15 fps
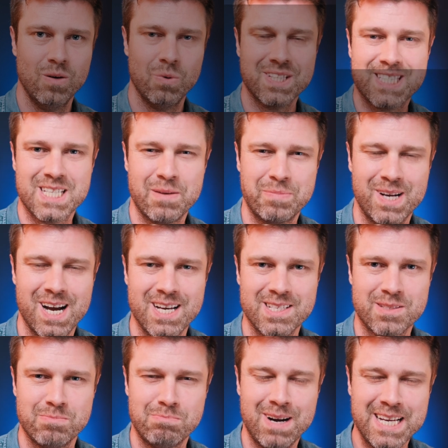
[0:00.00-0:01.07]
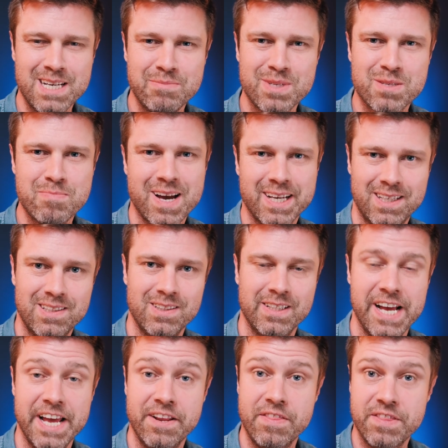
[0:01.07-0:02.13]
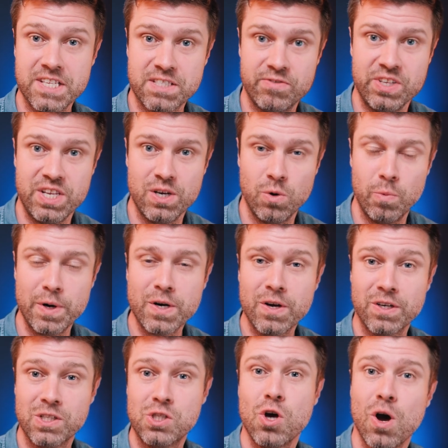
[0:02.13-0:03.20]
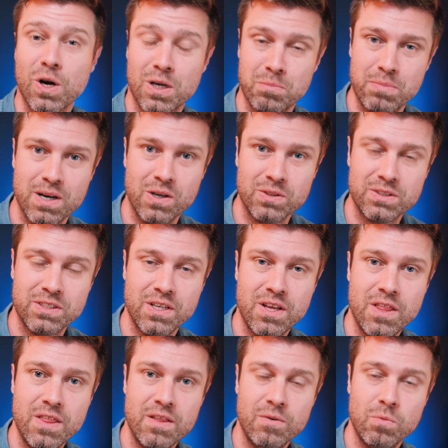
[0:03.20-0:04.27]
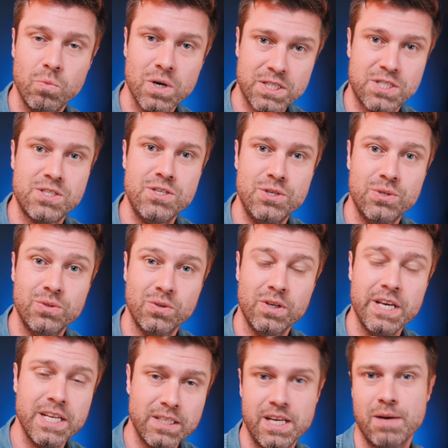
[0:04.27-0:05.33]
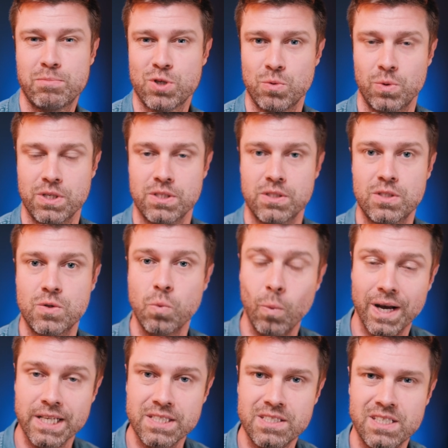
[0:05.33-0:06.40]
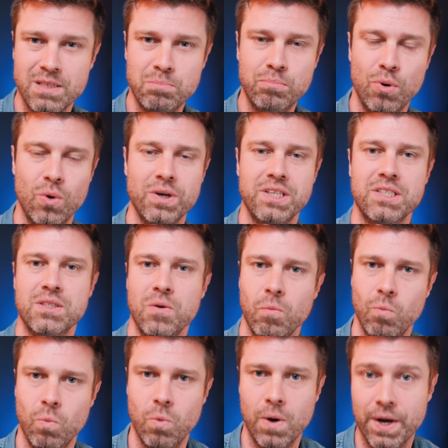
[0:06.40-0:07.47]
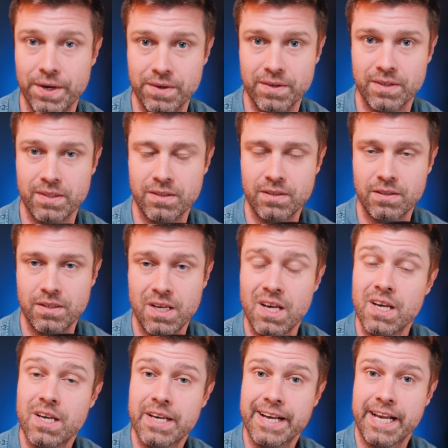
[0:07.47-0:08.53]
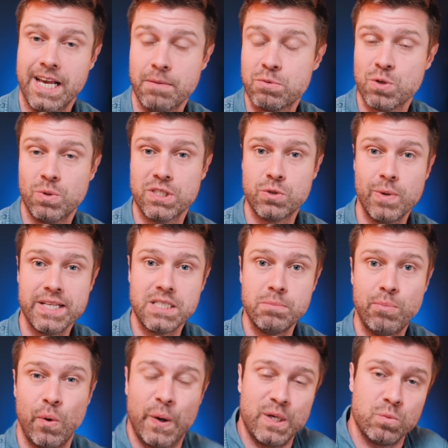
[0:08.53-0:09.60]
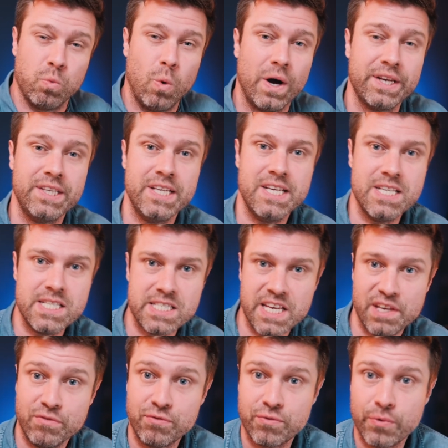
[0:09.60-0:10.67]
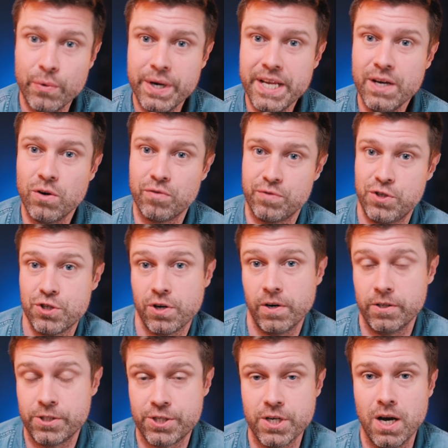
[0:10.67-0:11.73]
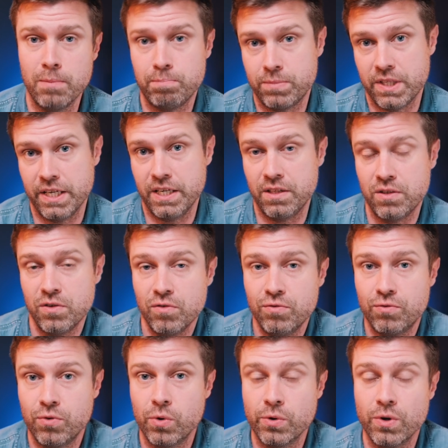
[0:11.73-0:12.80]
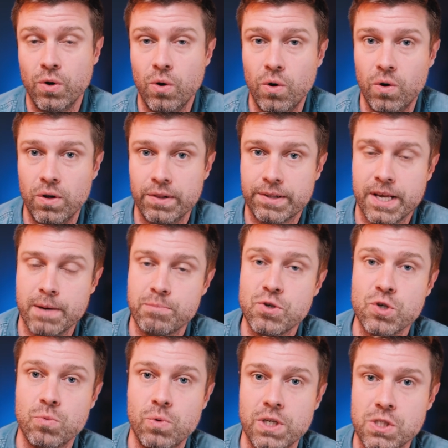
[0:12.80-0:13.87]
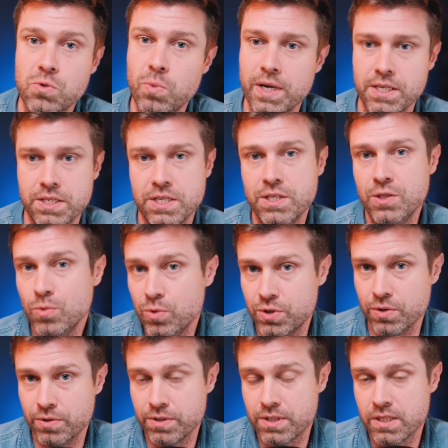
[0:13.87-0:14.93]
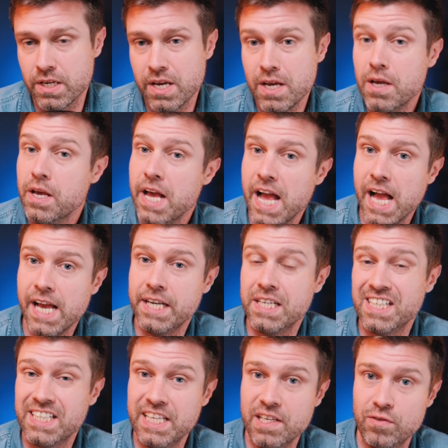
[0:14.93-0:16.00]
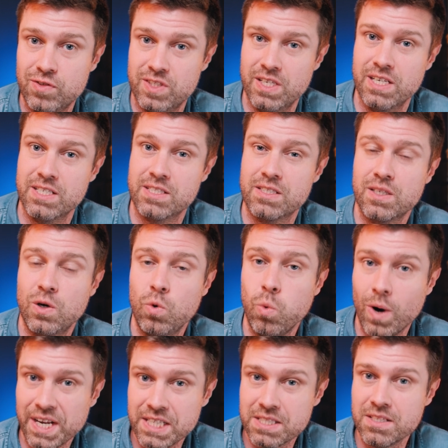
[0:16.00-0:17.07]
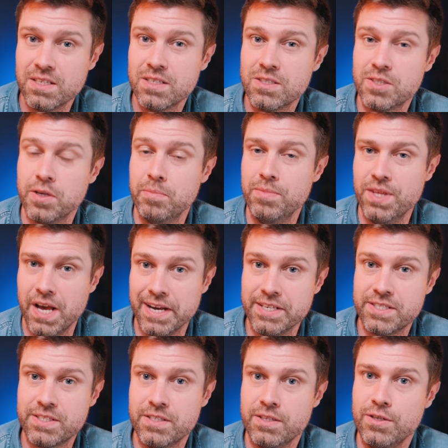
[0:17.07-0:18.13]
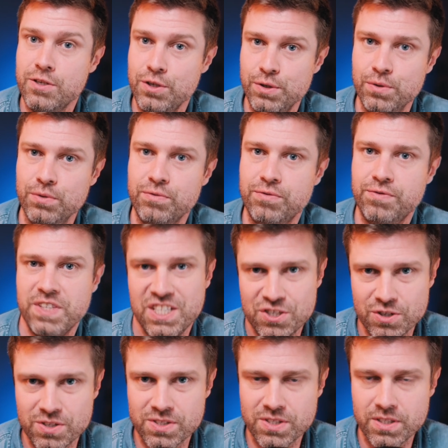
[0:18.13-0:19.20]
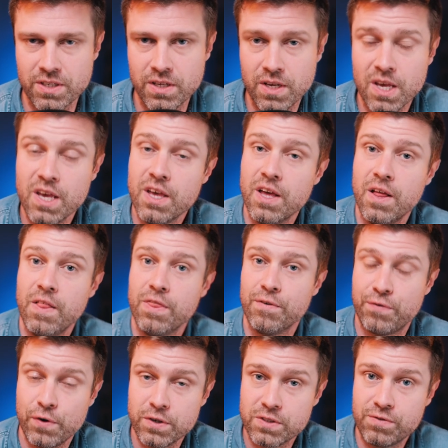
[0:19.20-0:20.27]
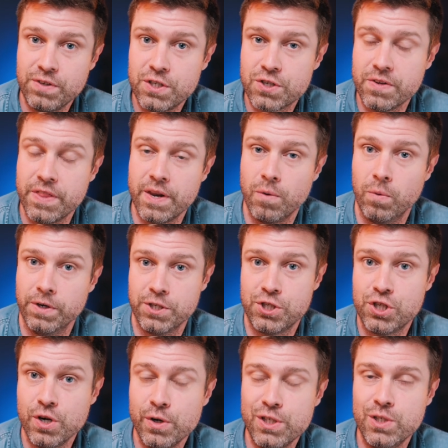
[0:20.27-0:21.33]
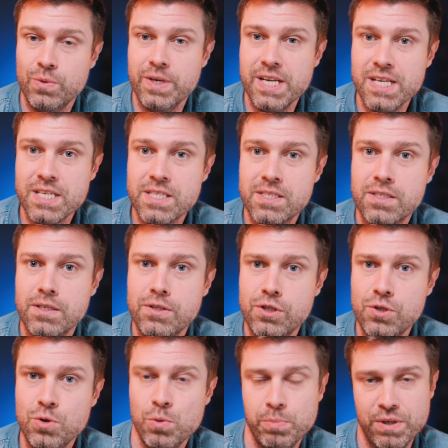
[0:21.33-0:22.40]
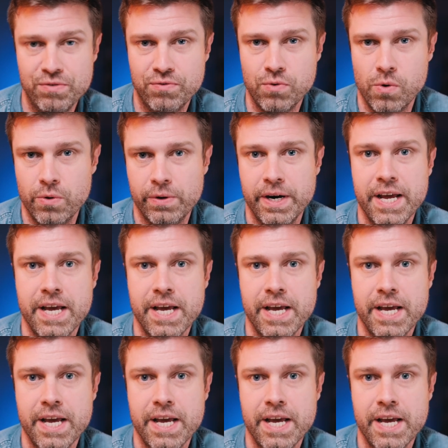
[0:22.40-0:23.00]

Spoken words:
What's up guys, my name is Michael and in this video we're gonna talk about what's new in captureone 20.1. captureone 20.1 is a free of charge update for all captureone 20 users and it gives us quite some nice new features. The first feature that I want to show you is the new before